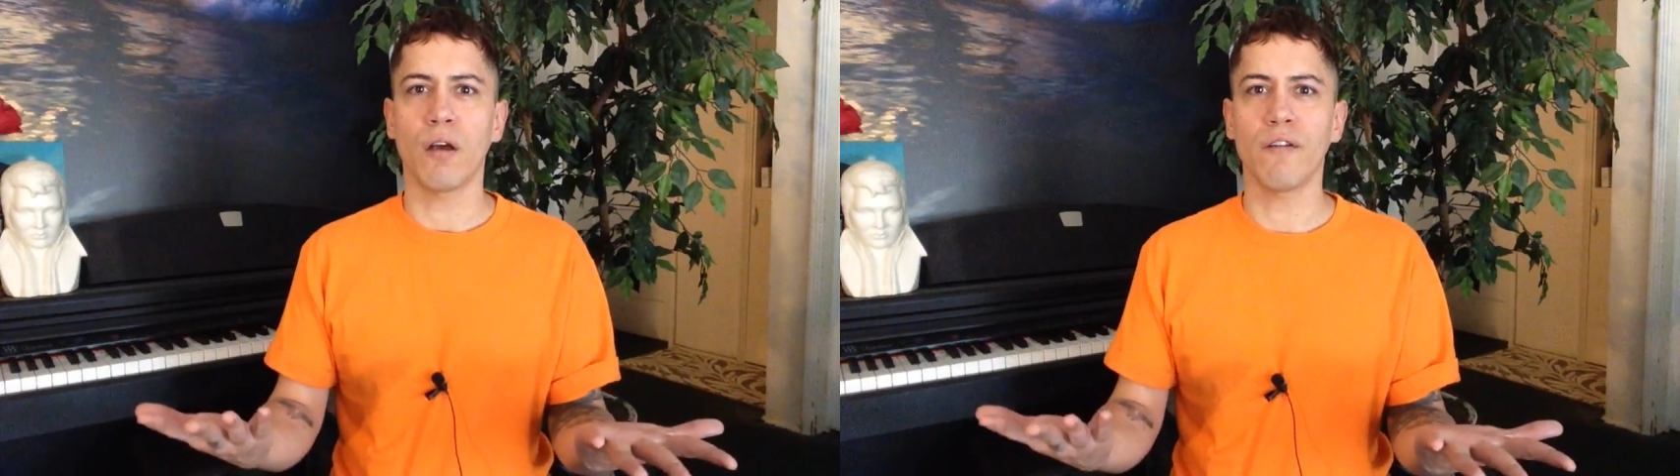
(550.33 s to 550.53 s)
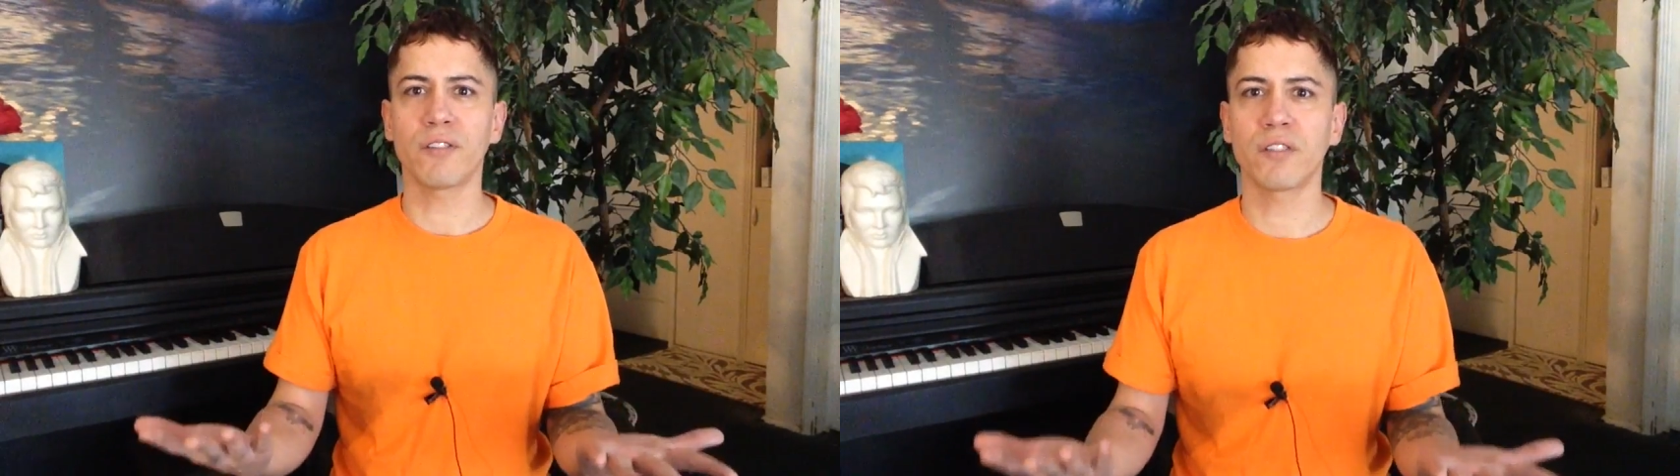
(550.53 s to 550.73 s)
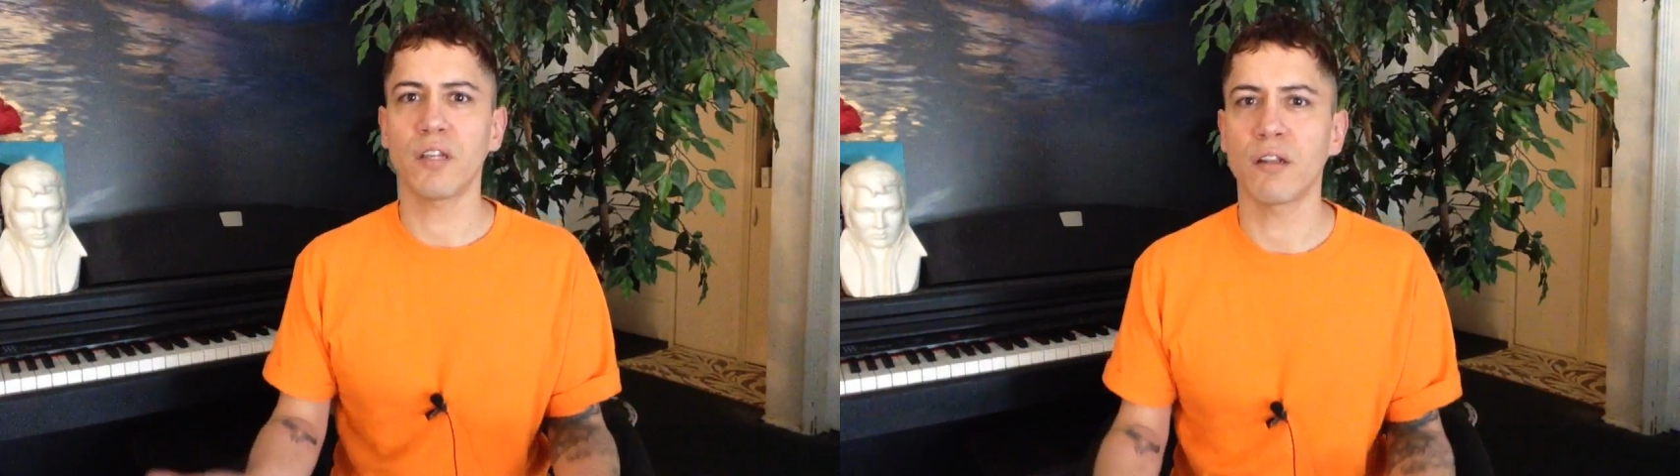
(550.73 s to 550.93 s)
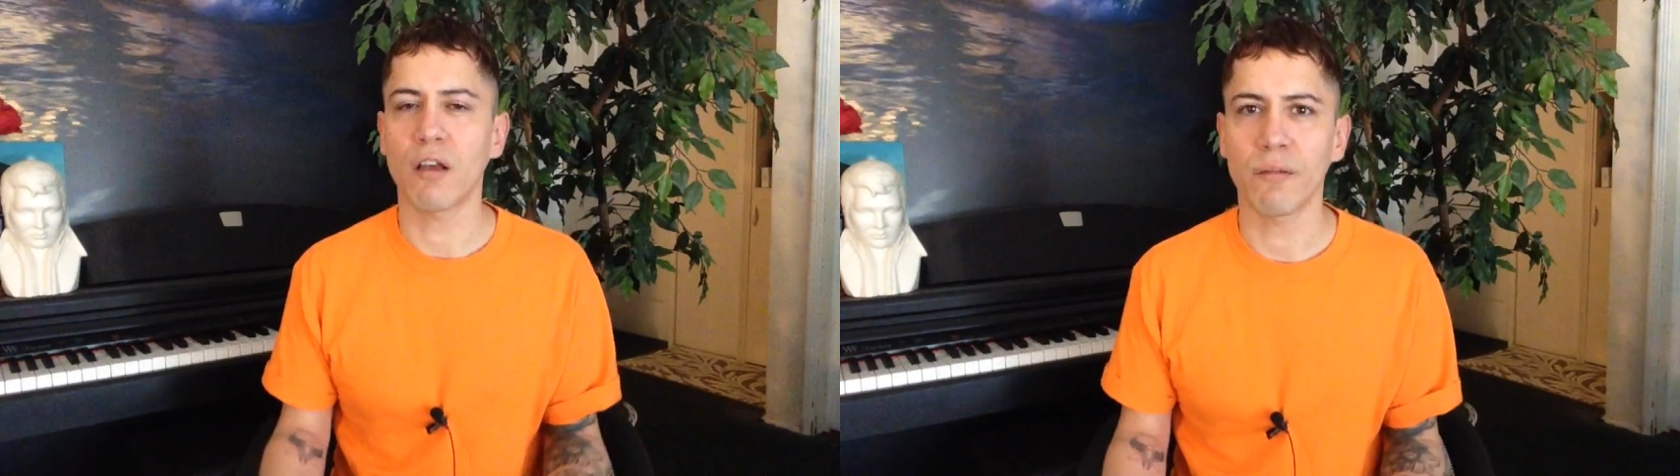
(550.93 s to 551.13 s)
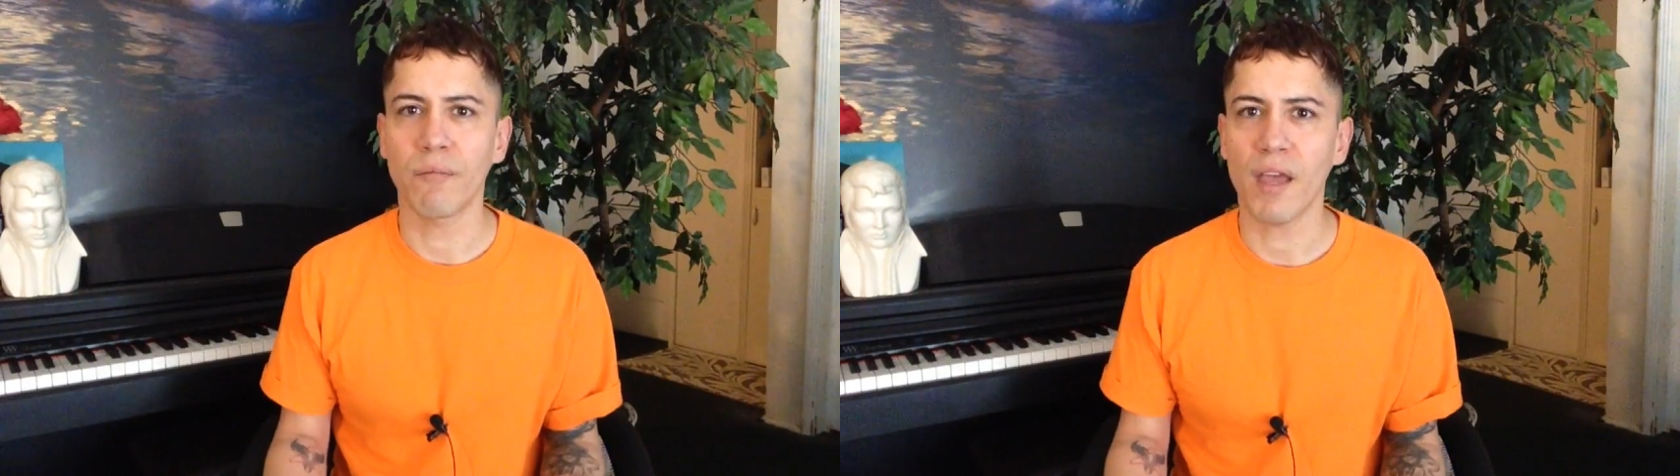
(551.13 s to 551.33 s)
all of a sudden,
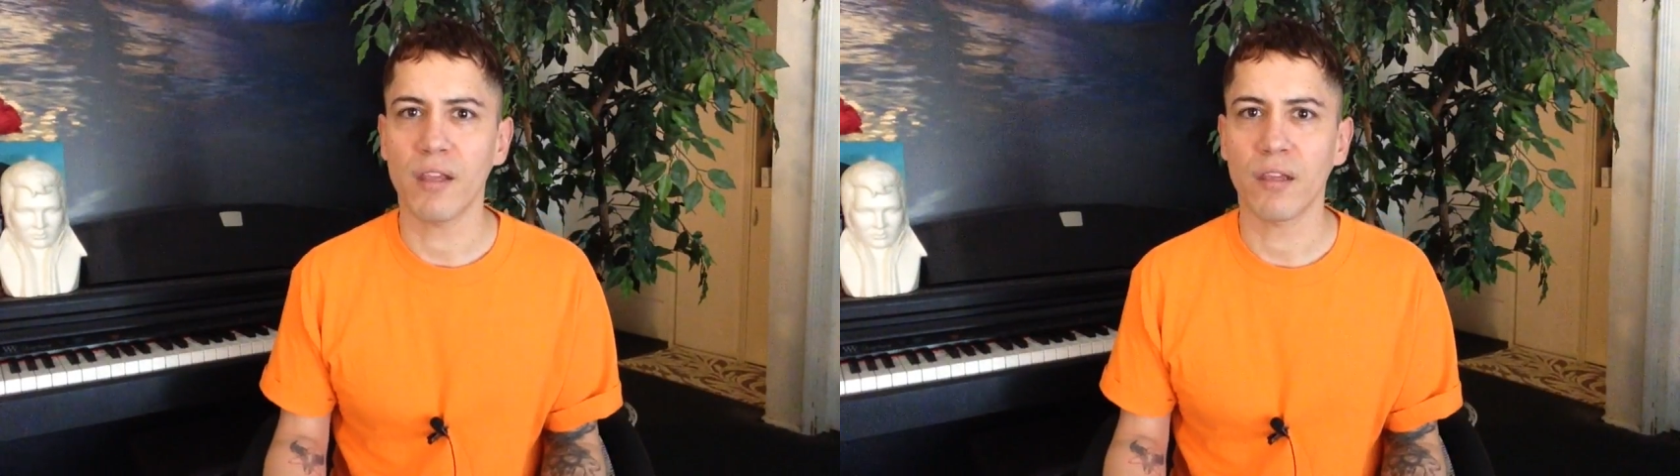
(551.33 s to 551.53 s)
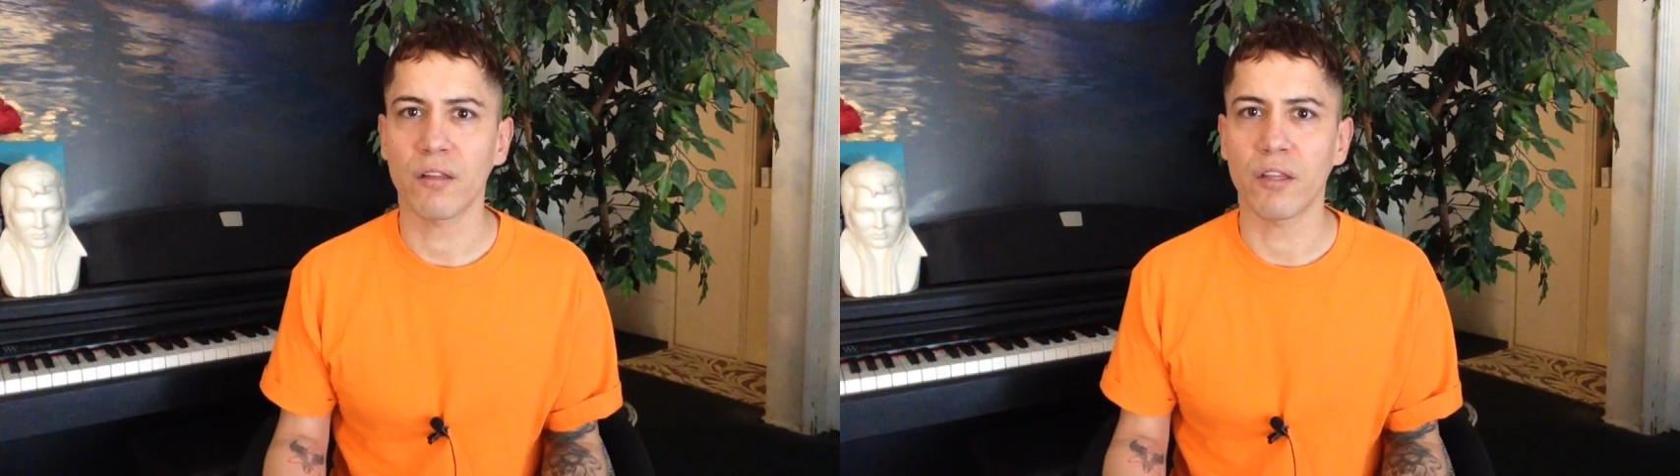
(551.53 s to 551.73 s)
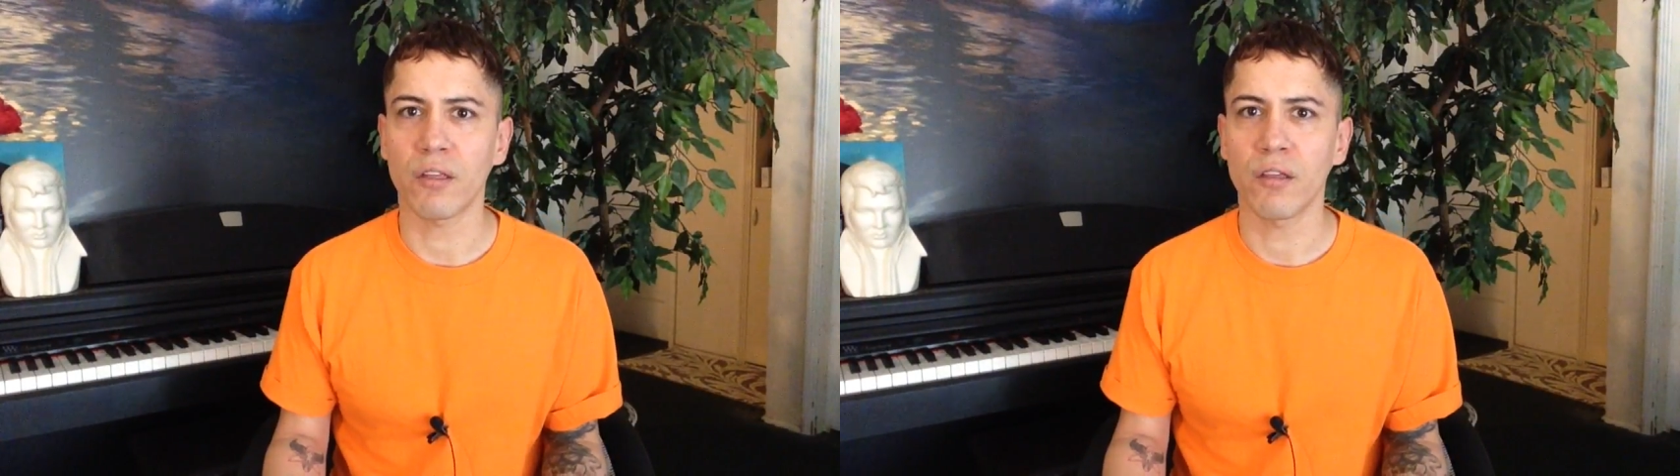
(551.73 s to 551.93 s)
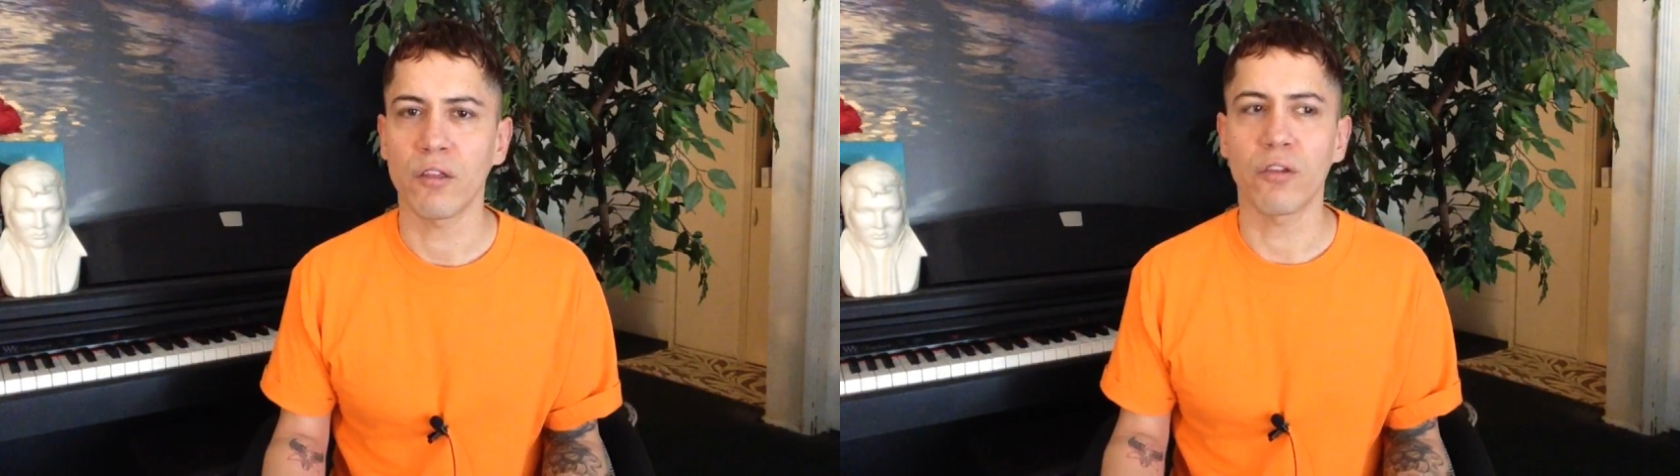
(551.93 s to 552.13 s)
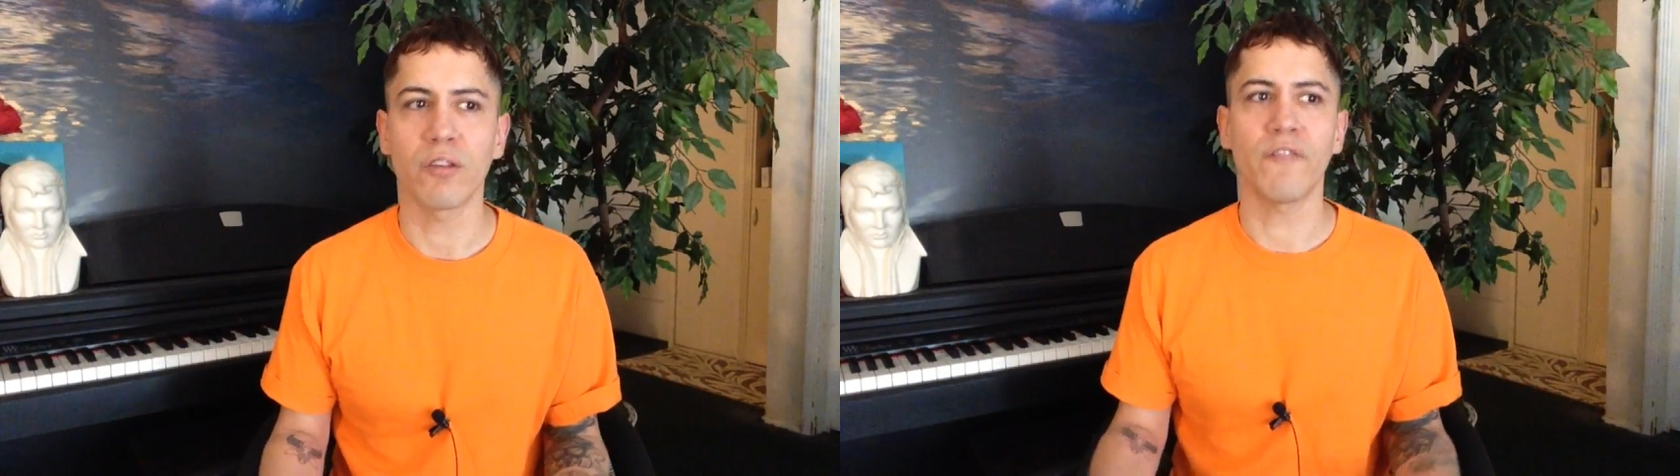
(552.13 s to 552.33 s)
automatically,
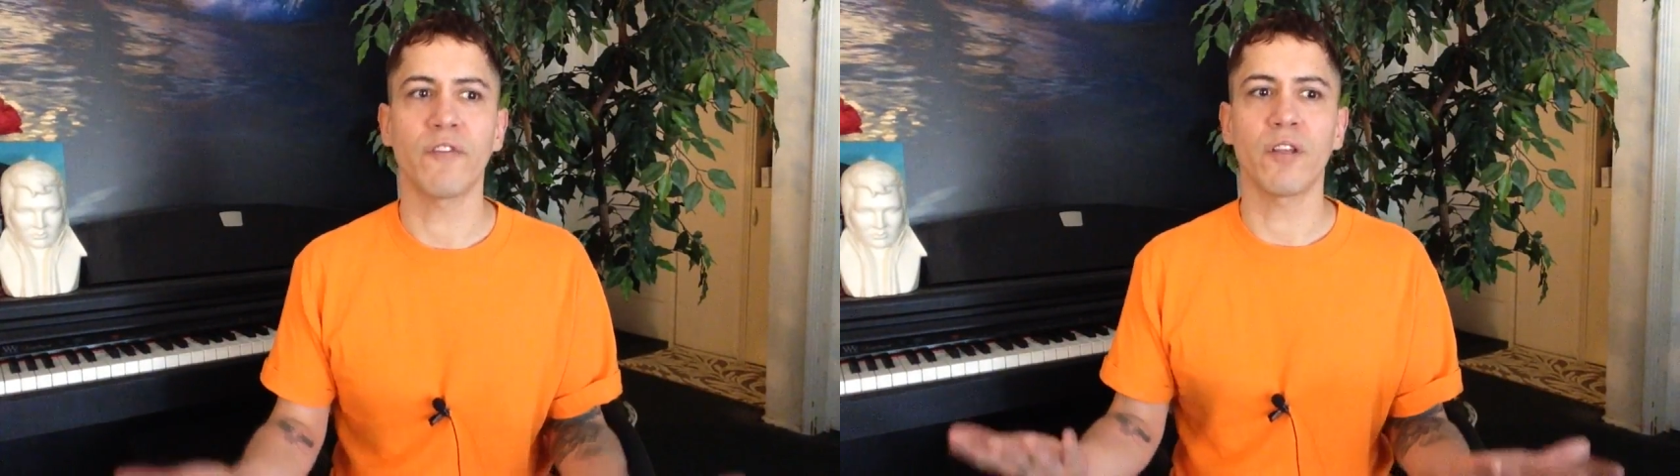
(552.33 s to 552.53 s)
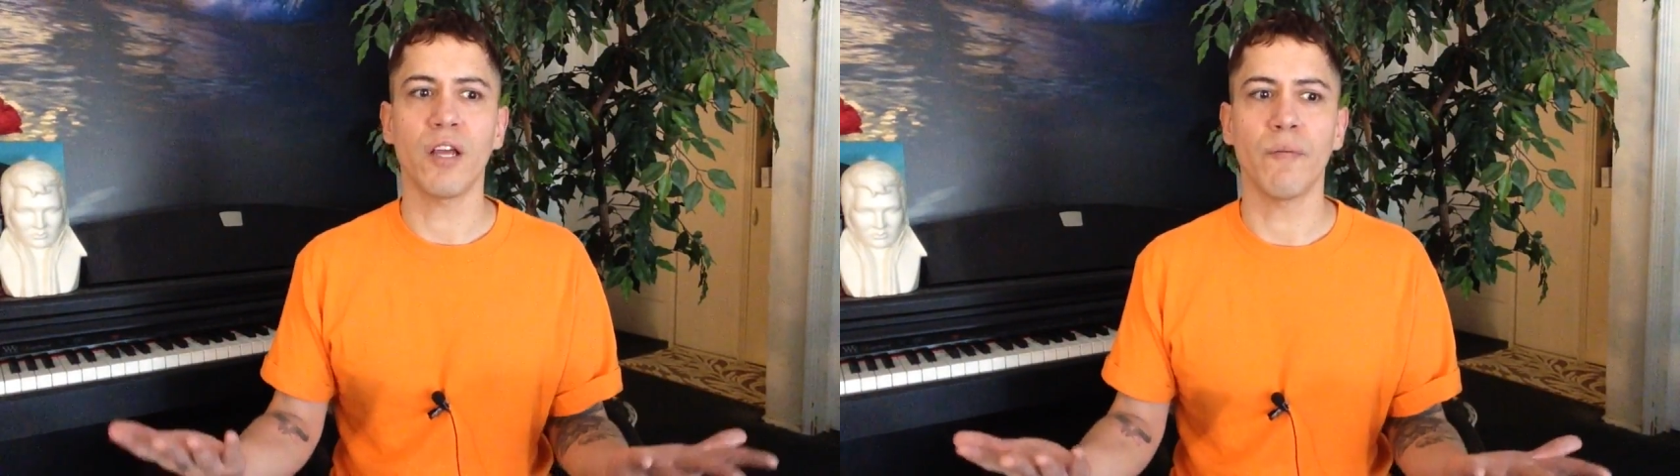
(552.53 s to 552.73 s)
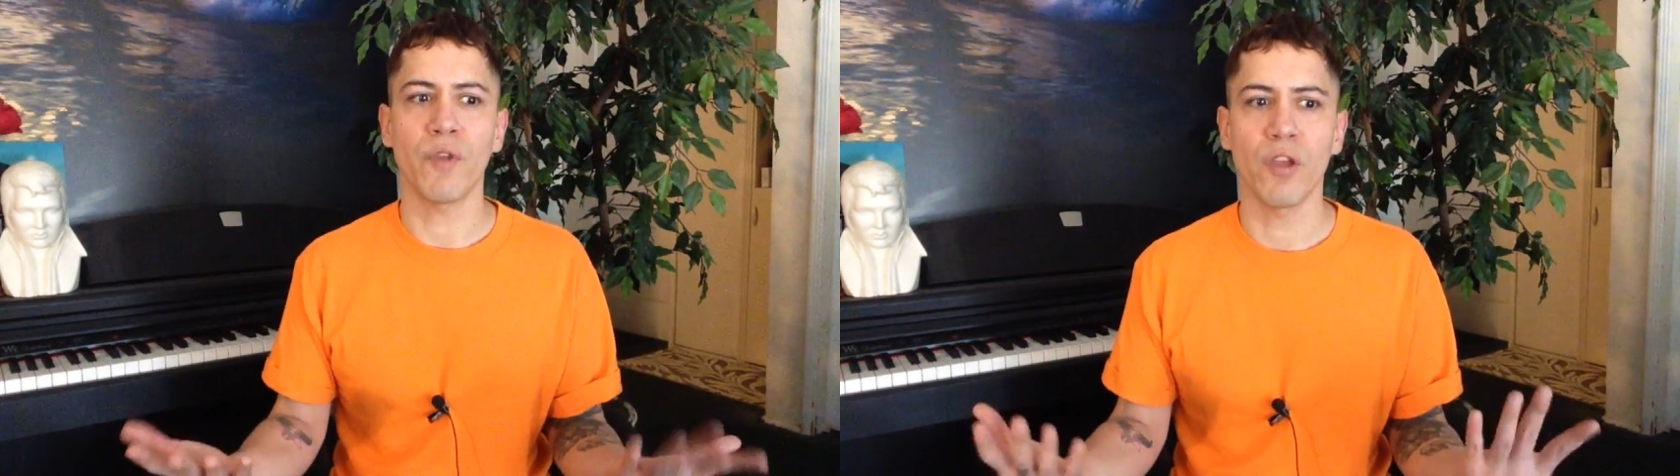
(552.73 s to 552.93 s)
you're lifted up,